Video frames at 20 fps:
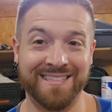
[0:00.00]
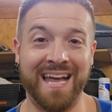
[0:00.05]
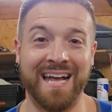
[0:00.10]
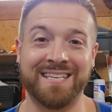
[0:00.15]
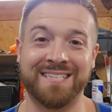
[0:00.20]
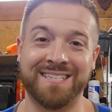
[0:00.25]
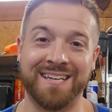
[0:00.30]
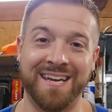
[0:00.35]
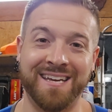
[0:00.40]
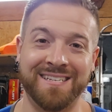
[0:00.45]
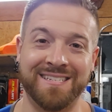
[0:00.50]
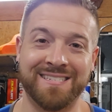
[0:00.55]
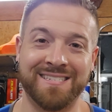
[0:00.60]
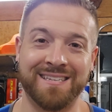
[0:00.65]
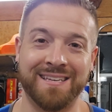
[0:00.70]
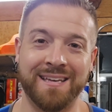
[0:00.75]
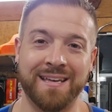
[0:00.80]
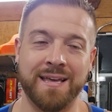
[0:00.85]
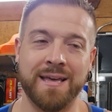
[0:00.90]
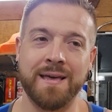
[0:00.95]
That's
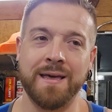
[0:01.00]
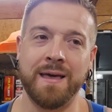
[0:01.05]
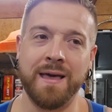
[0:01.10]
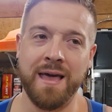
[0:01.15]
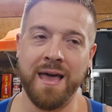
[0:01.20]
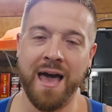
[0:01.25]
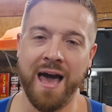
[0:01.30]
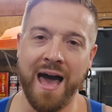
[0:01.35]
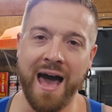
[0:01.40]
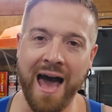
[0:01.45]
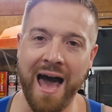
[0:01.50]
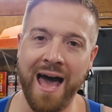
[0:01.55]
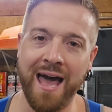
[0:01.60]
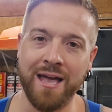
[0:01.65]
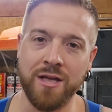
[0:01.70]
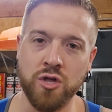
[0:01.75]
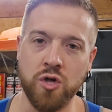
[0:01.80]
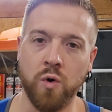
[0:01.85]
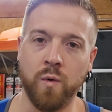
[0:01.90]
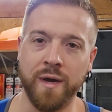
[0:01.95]
nice.
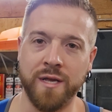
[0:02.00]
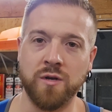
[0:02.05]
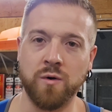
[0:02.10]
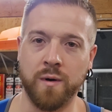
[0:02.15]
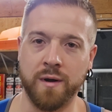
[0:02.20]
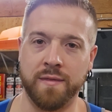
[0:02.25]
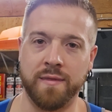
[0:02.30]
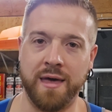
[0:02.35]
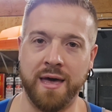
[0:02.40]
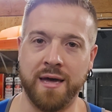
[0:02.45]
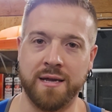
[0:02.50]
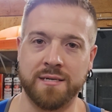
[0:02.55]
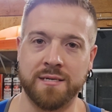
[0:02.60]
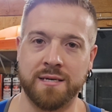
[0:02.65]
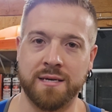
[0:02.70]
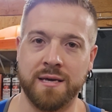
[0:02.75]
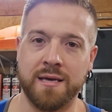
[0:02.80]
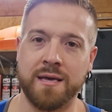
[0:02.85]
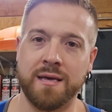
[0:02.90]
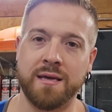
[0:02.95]
I enjoy doing that.
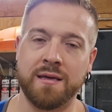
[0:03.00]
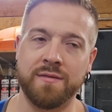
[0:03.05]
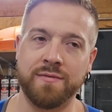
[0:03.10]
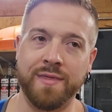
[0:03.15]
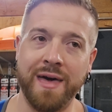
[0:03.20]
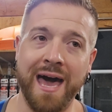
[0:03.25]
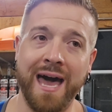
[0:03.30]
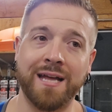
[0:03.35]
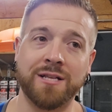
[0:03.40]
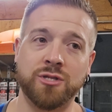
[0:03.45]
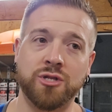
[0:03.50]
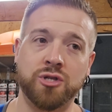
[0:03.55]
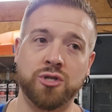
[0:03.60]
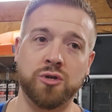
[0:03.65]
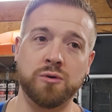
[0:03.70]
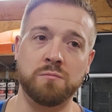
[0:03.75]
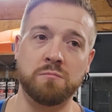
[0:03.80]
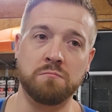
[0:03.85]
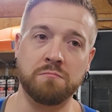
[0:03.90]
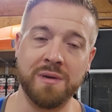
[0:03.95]
That,
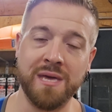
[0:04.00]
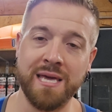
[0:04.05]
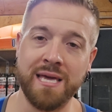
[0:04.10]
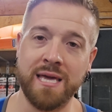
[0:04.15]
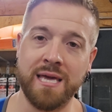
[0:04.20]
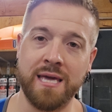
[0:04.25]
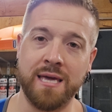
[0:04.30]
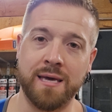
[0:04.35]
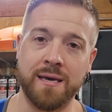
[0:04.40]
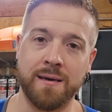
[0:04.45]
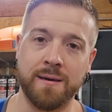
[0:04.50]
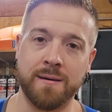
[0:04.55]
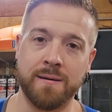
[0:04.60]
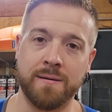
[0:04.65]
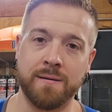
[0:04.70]
to me,